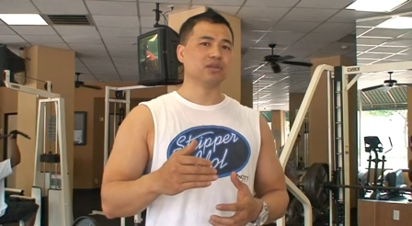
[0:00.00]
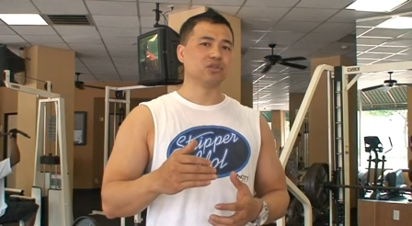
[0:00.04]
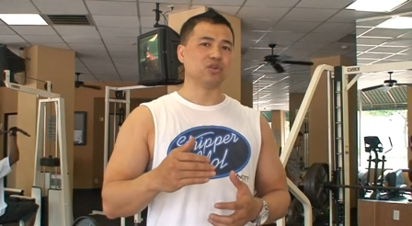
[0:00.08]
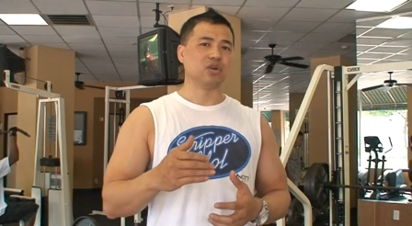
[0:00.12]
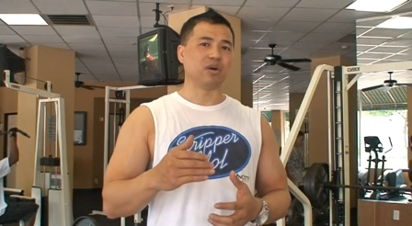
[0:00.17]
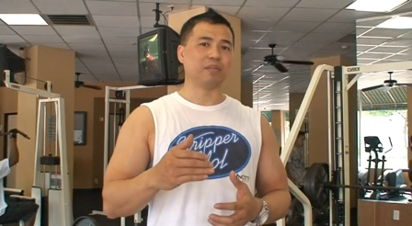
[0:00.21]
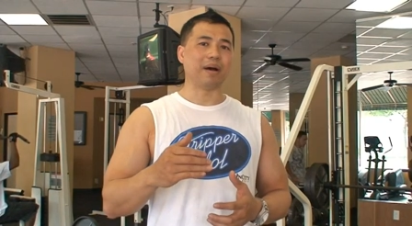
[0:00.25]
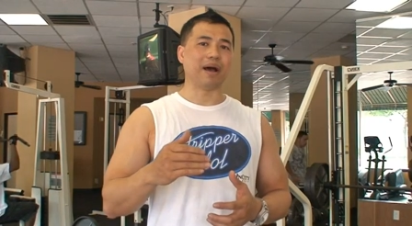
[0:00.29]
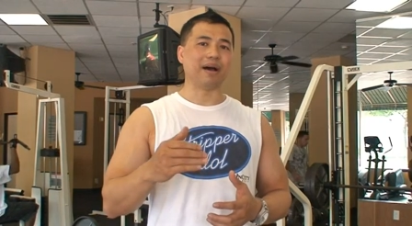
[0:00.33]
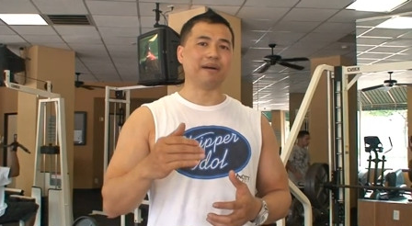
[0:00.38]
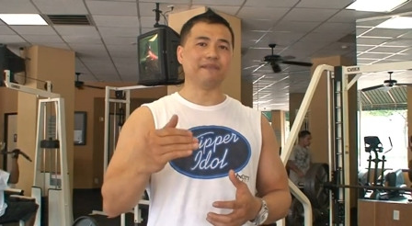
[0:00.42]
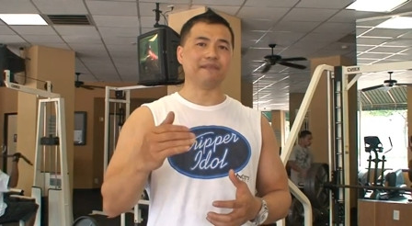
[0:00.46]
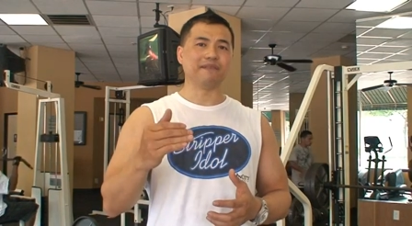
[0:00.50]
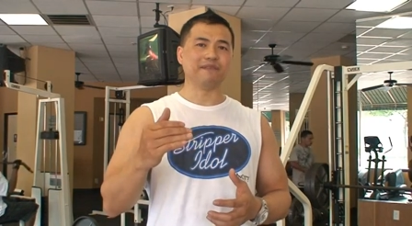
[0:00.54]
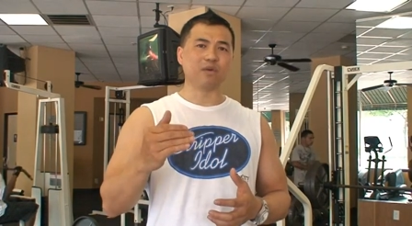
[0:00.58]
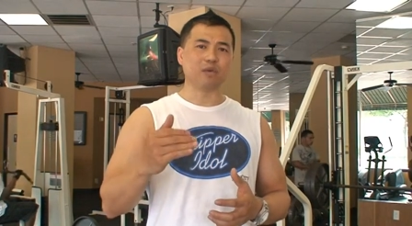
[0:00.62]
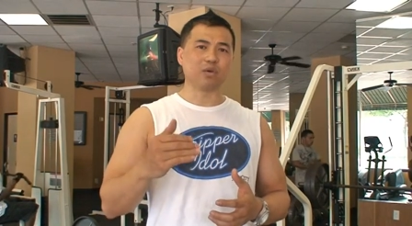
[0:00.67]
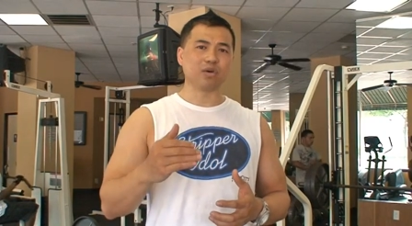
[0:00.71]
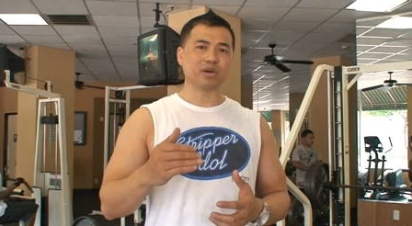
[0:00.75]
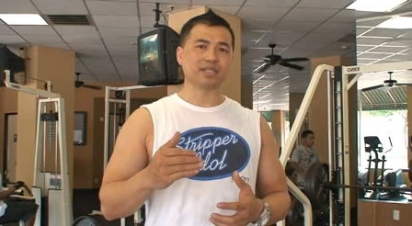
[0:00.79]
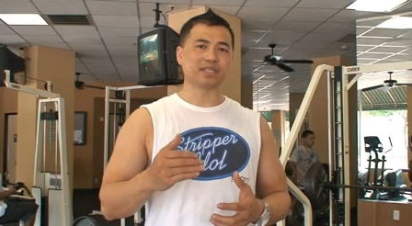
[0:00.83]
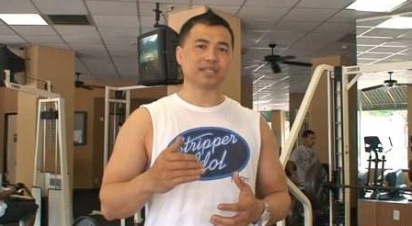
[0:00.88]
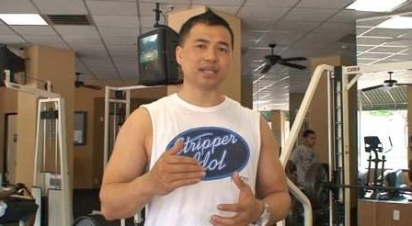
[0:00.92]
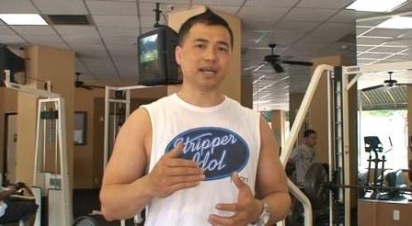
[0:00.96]
to about
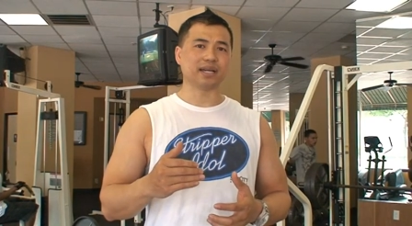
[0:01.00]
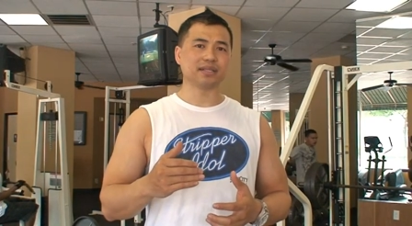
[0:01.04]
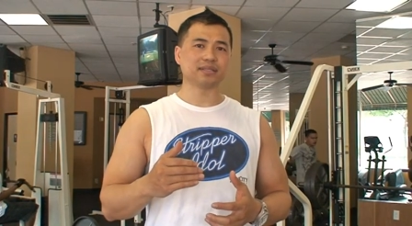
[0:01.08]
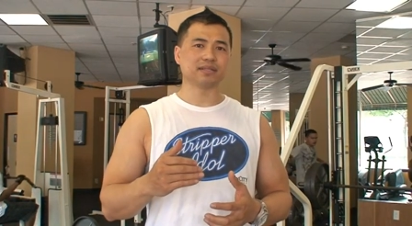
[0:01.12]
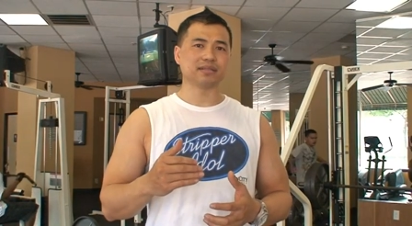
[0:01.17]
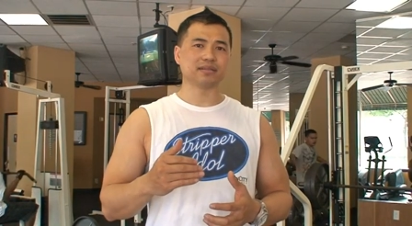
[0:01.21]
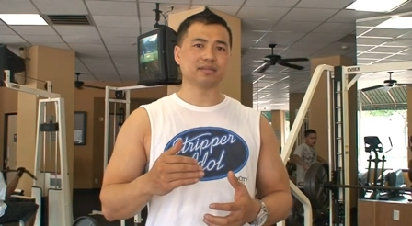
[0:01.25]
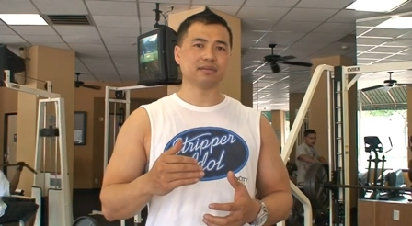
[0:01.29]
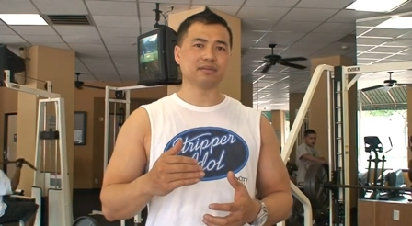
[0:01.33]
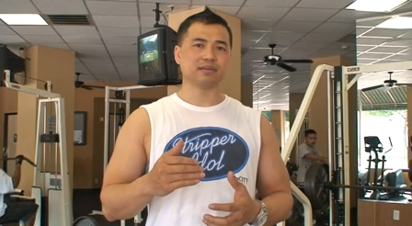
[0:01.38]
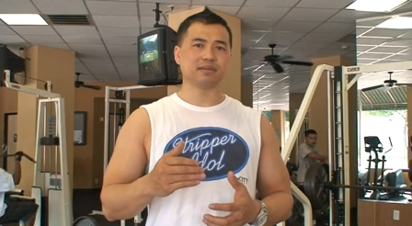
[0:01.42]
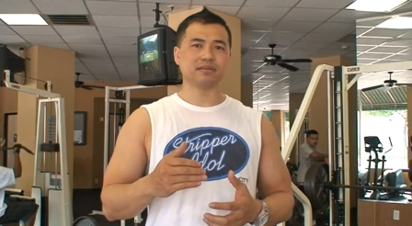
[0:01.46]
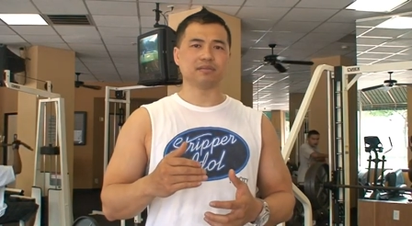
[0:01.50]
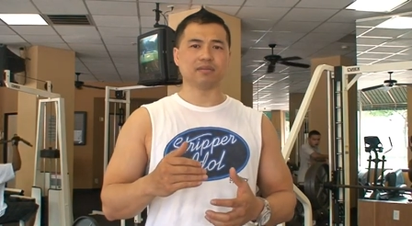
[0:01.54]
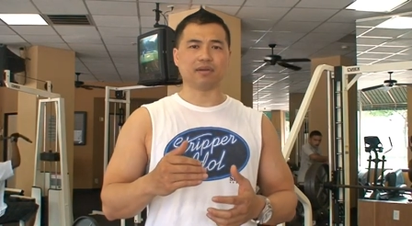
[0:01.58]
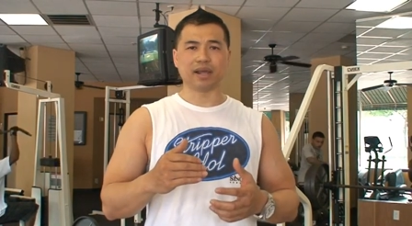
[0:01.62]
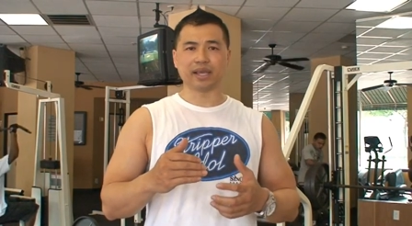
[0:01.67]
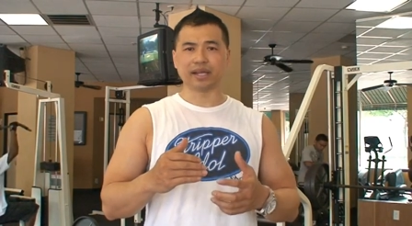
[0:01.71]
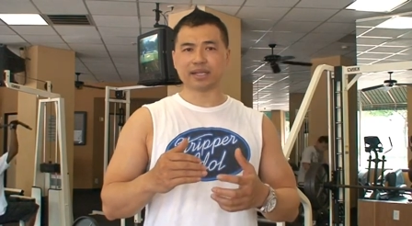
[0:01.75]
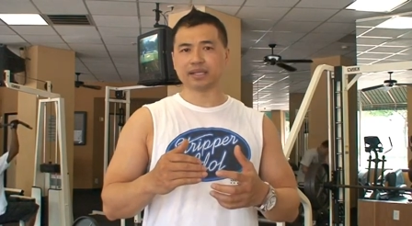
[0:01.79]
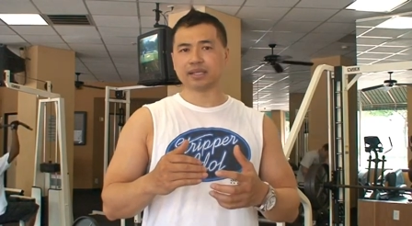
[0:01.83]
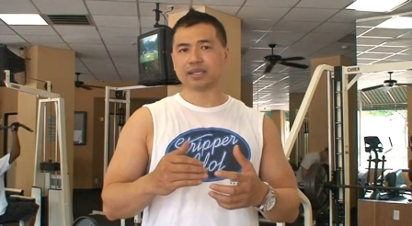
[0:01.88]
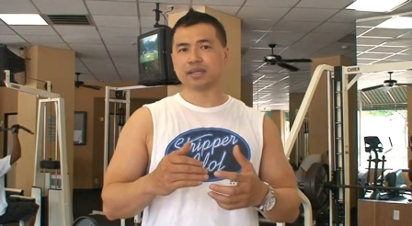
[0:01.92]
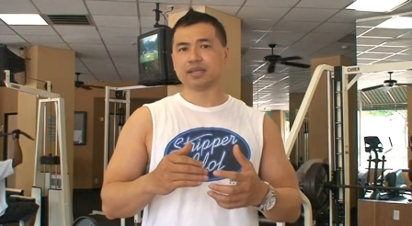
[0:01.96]
four sets,
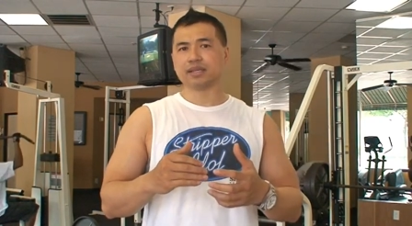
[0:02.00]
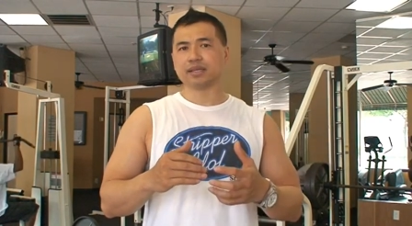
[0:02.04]
right?